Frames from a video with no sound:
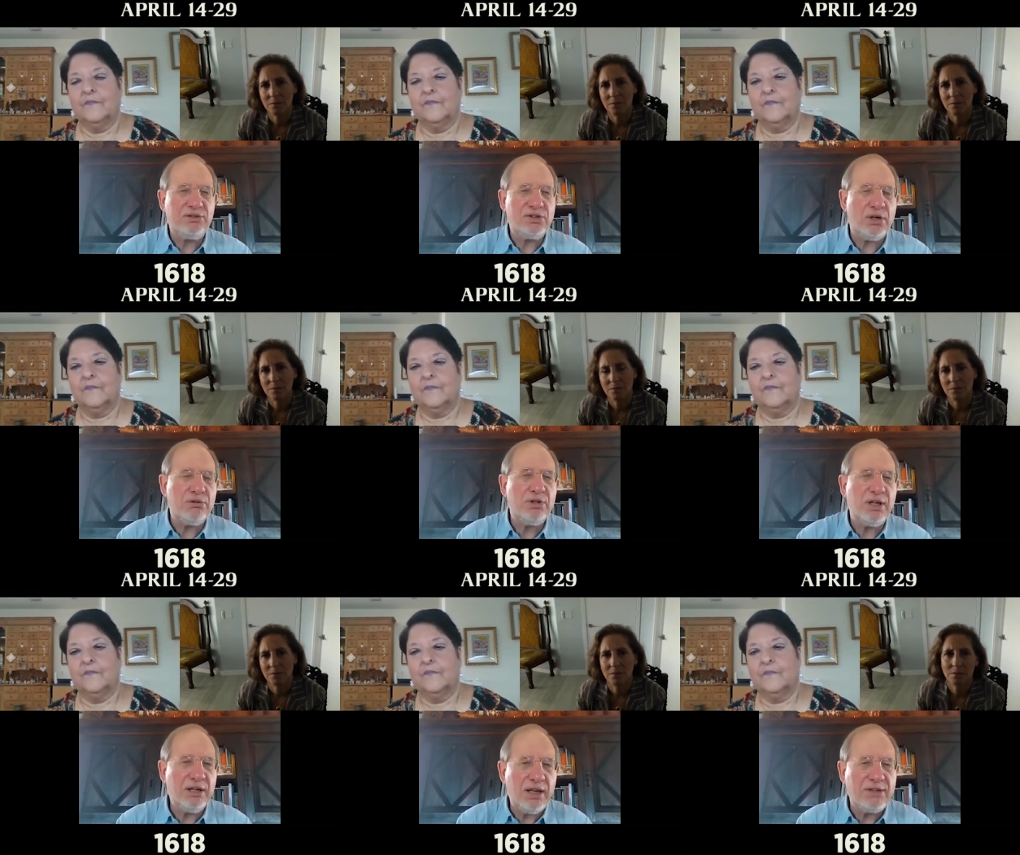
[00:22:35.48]
Speaker 1: tone
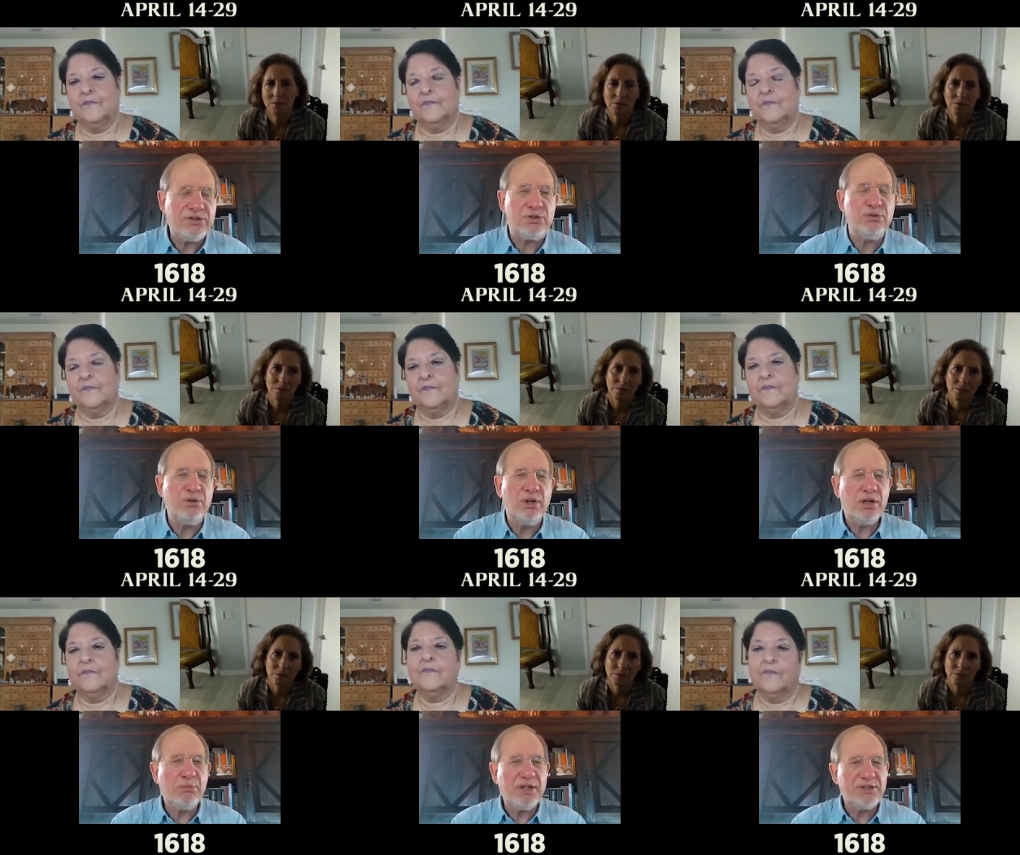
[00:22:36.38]
and led to
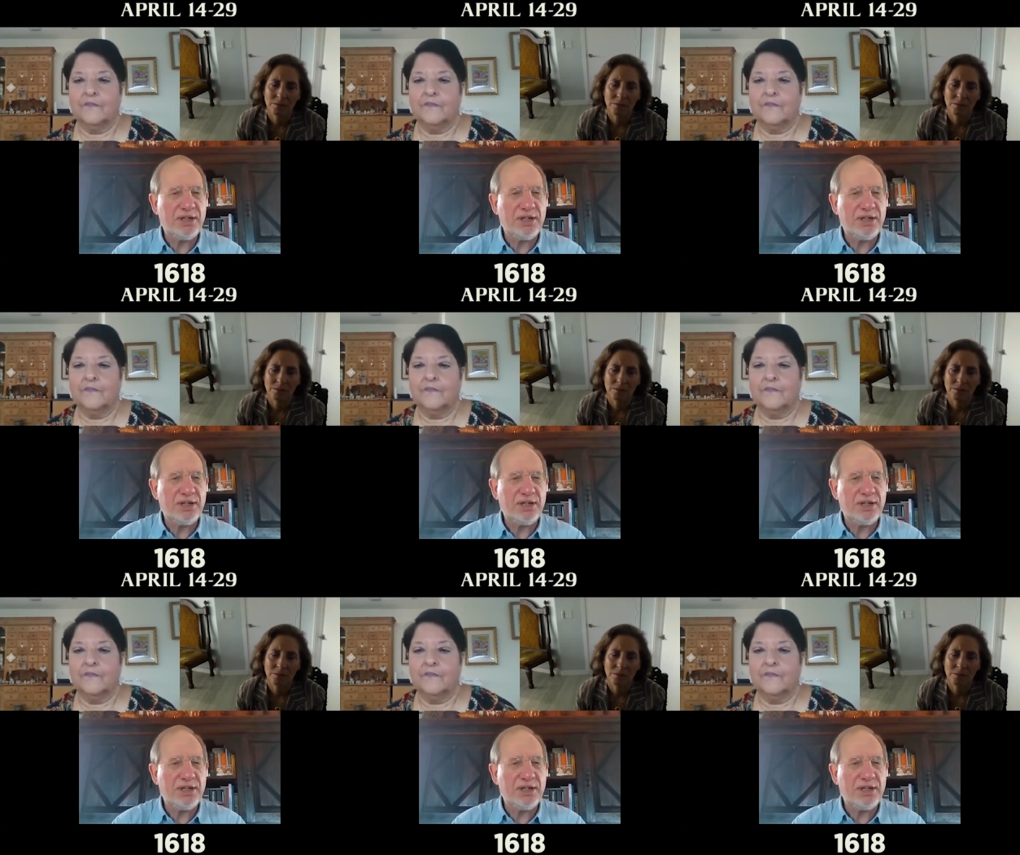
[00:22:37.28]
a mass